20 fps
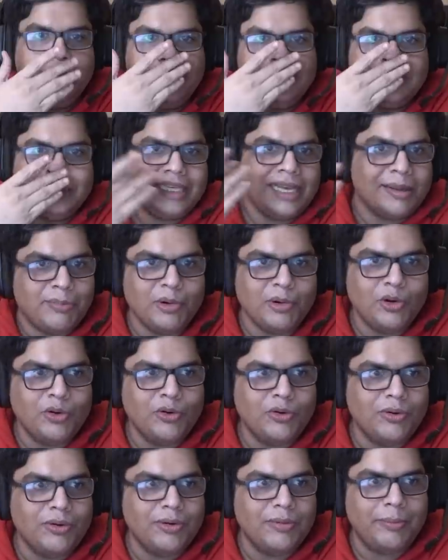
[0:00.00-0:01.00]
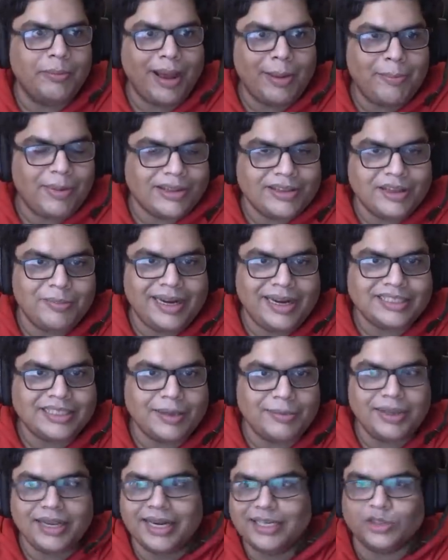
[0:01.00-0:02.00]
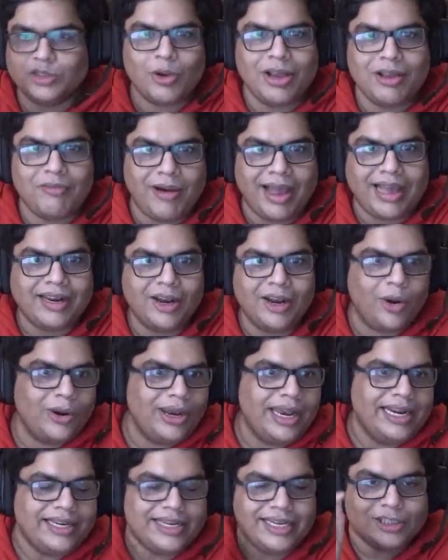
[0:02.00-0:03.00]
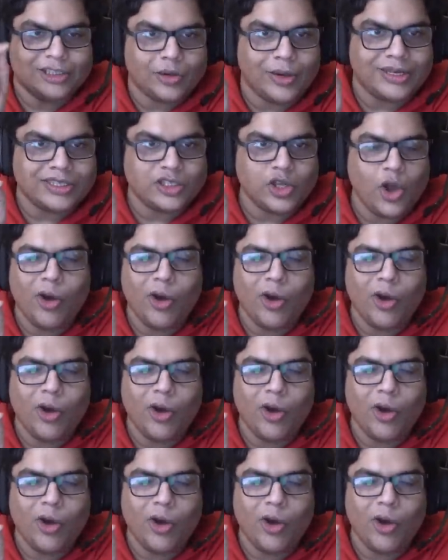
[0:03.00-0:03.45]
saying, bro, my brother made something. It's going viral on LinkedIn. So I saw